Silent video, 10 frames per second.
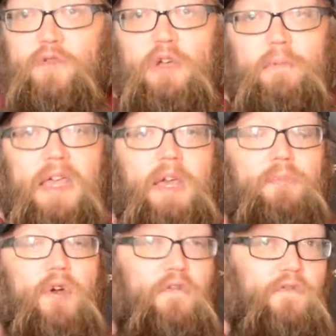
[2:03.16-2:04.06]
if we can make a
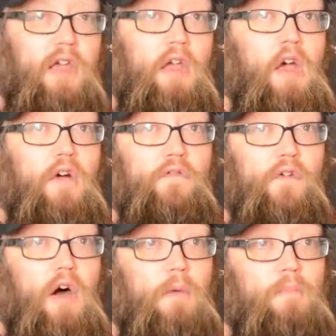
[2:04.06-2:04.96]
profit
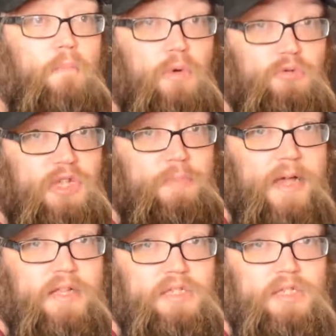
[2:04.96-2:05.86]
from
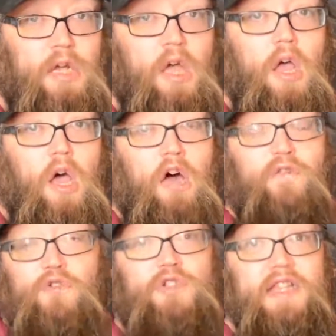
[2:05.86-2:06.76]
multi-bets.
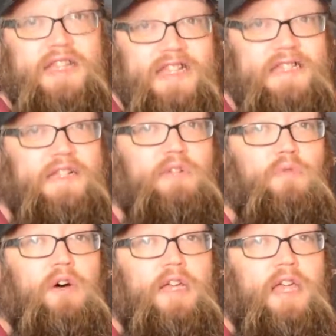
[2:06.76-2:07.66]
Unfortunately, this didn't
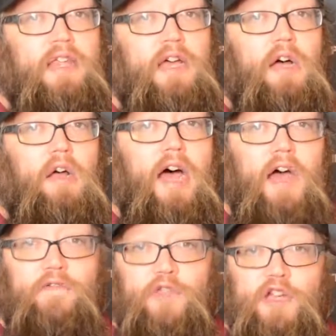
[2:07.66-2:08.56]
work either.
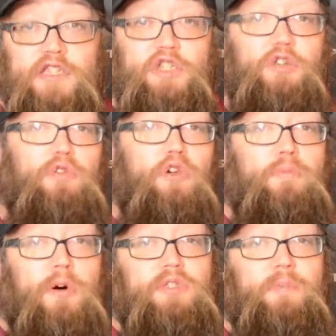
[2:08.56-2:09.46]
Out of 32
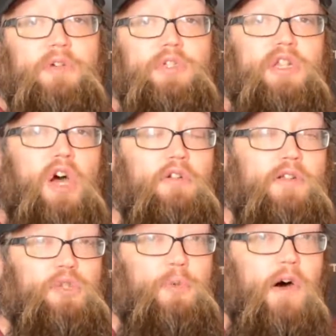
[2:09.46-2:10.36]
coupons posted, only
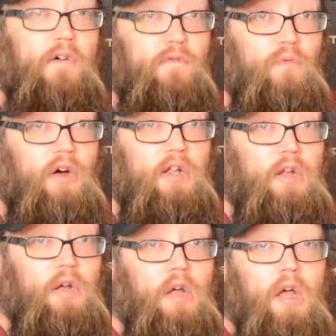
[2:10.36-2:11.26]
12 won.
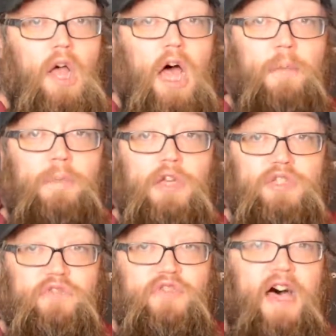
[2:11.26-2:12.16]
And
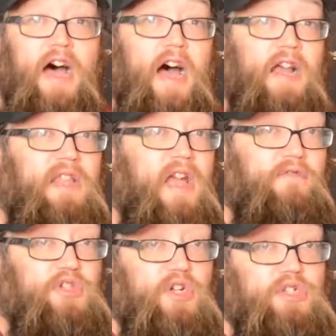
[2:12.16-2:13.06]
because of that, and the
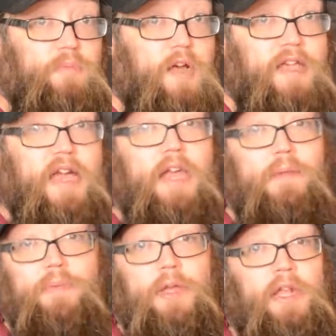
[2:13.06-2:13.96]
average odds
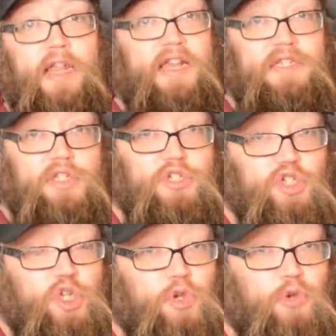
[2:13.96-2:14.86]
again being less than
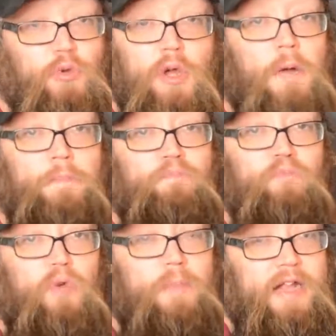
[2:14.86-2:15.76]
2,
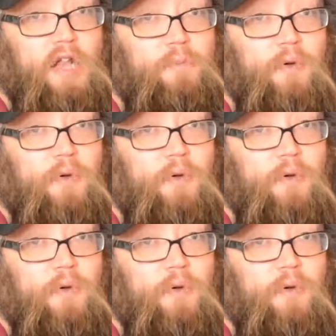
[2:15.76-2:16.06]
we made no